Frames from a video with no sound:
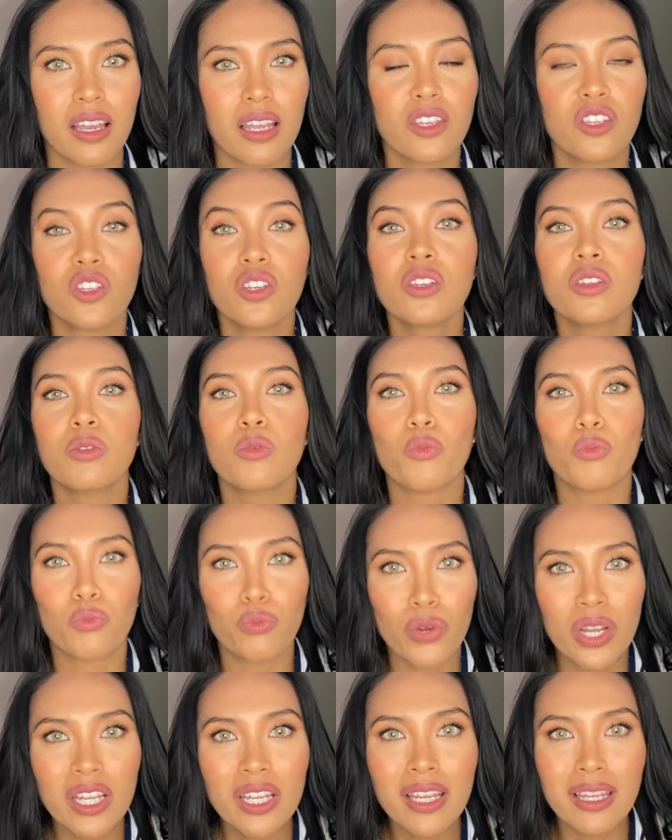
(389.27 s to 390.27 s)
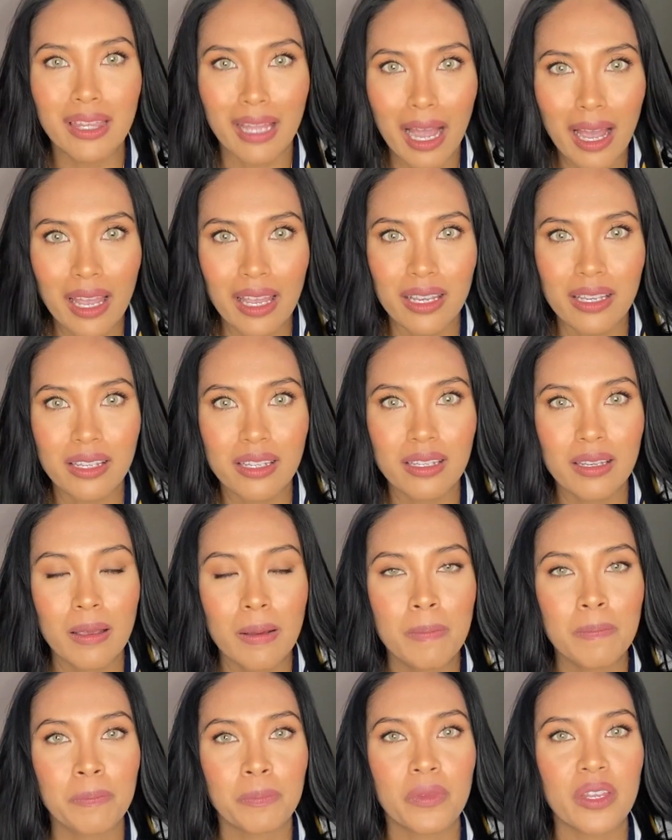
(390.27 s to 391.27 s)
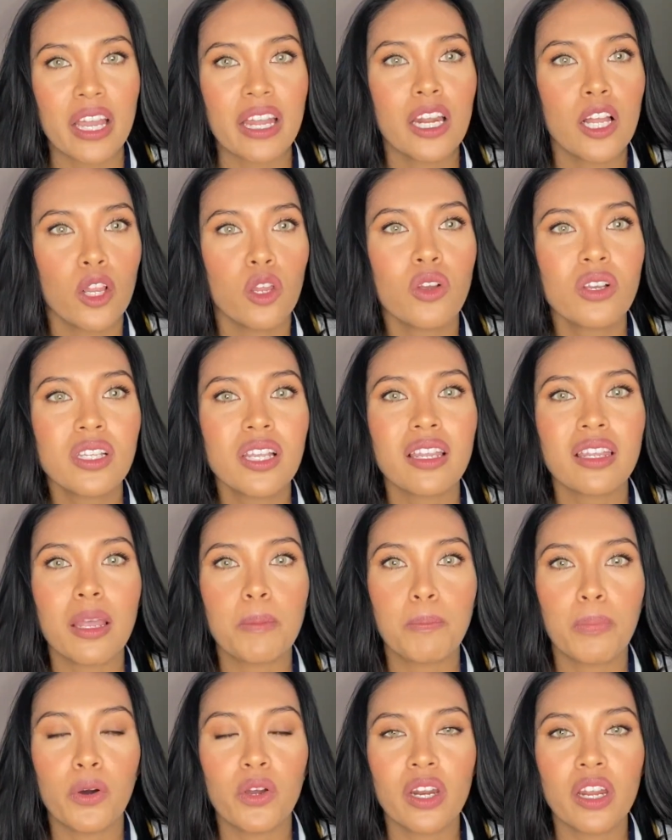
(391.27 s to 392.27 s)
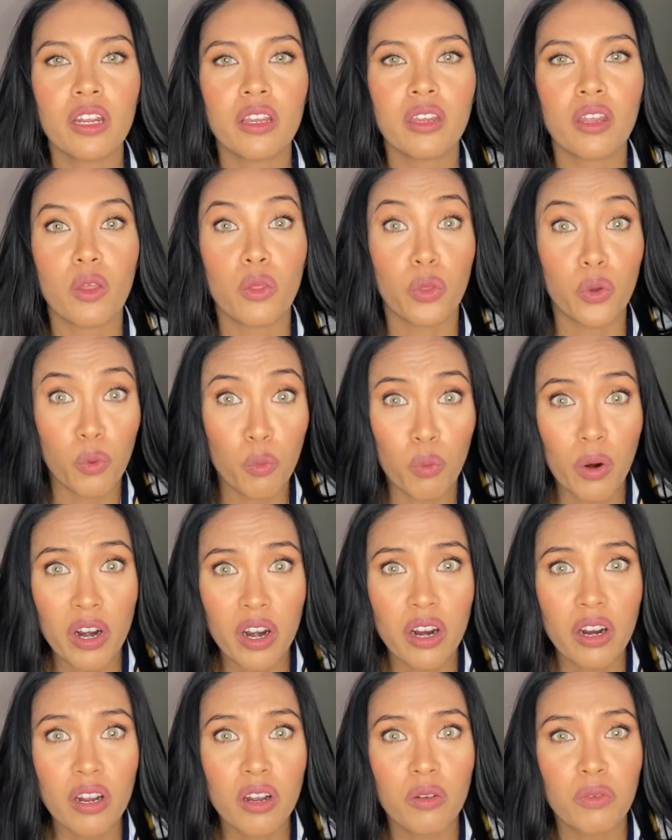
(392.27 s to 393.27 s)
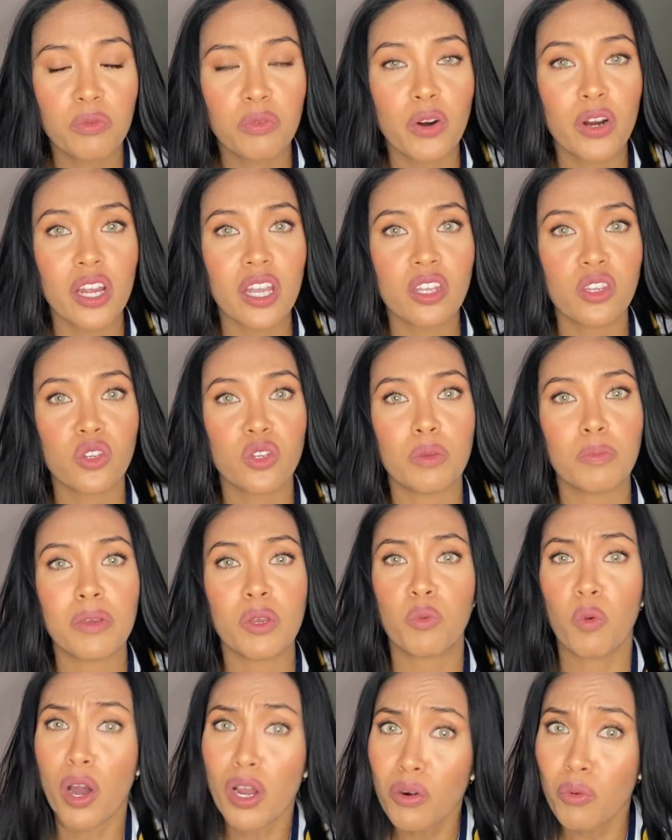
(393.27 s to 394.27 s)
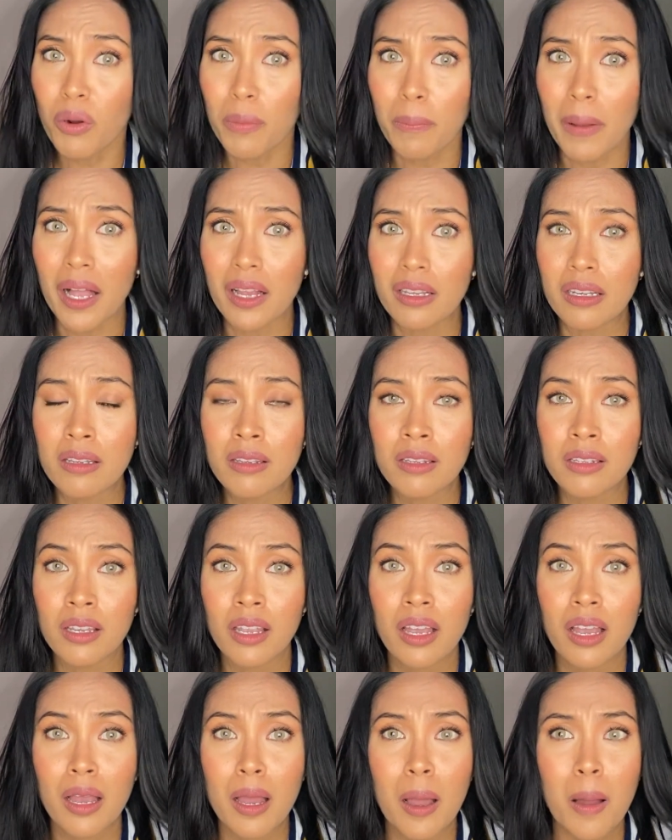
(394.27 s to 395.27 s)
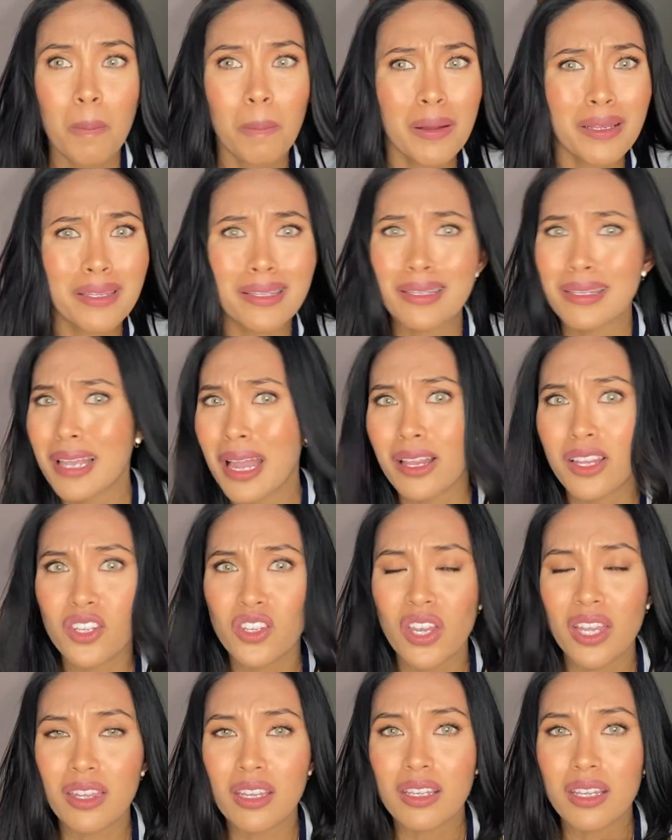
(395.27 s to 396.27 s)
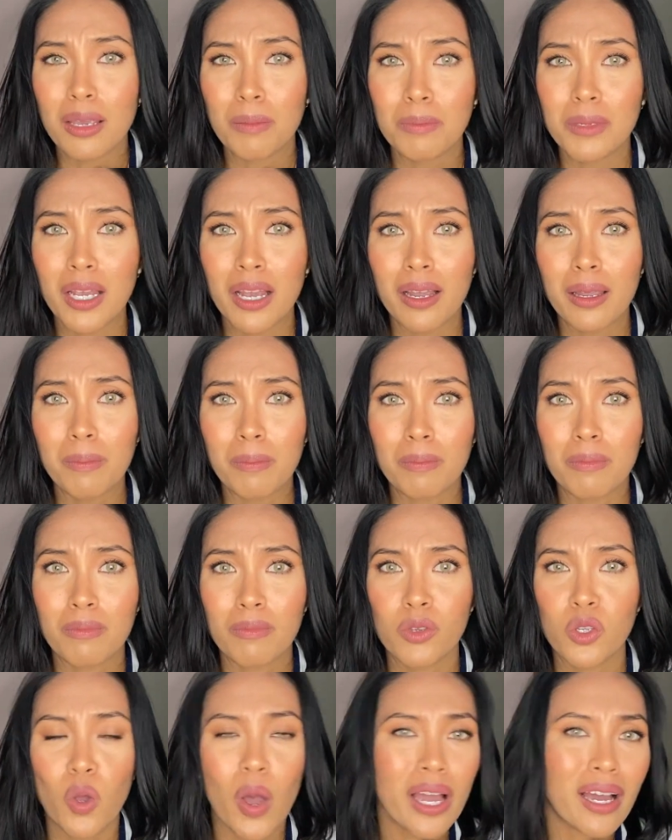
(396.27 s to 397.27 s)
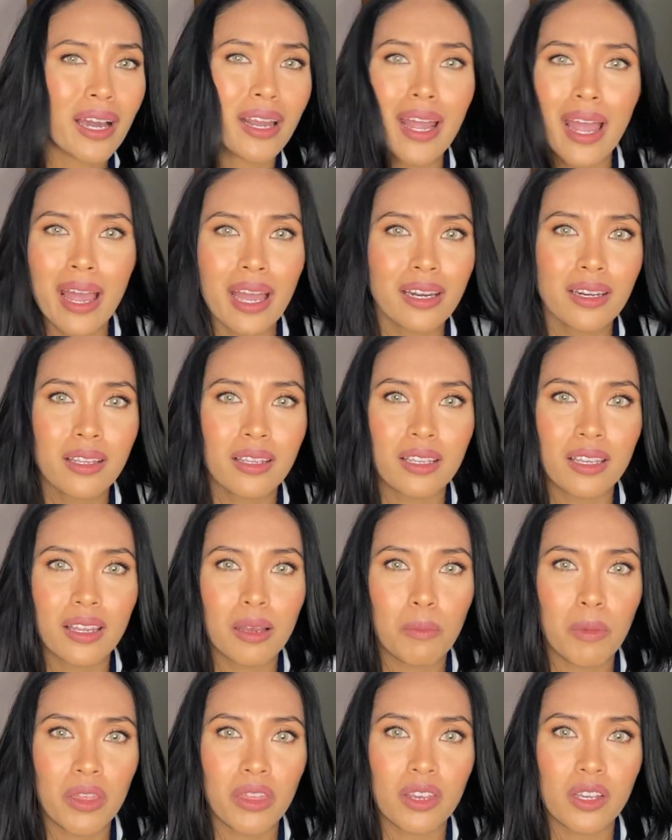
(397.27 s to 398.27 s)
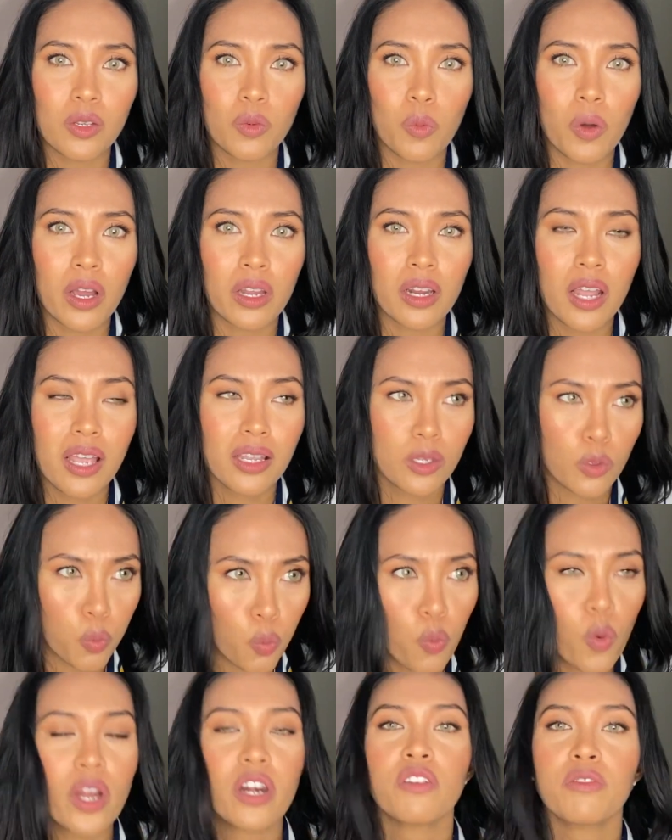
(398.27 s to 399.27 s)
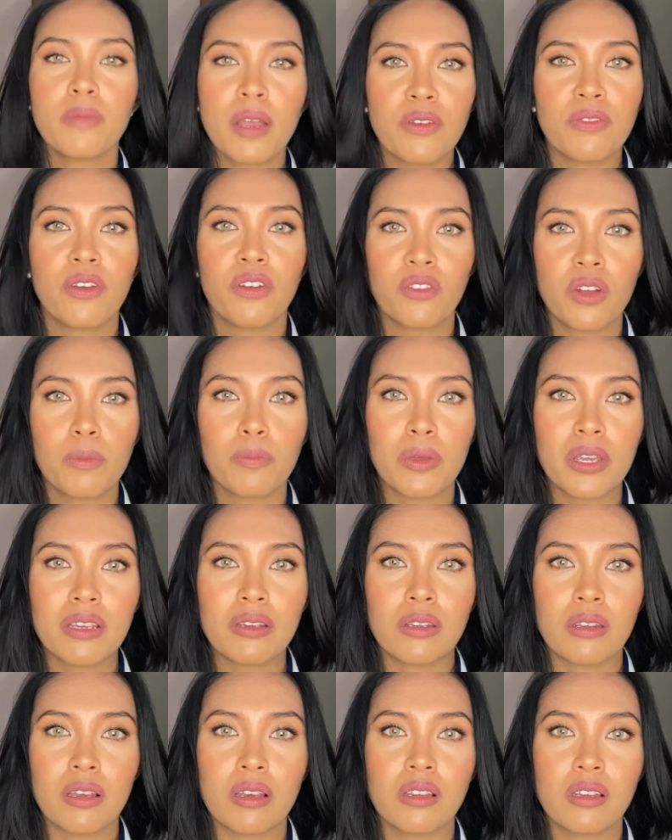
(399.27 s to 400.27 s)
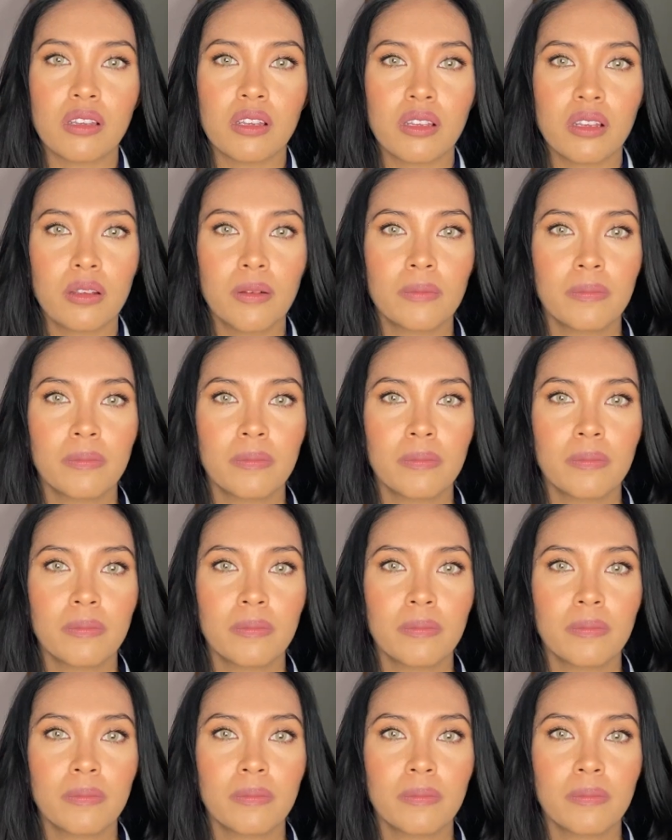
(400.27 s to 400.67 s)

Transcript: It's just really nice. And it looks like they put in the work for it to be water repellent, but stylish at the same time. So I gotta hand it to them on this one. It's one of my favorite pieces.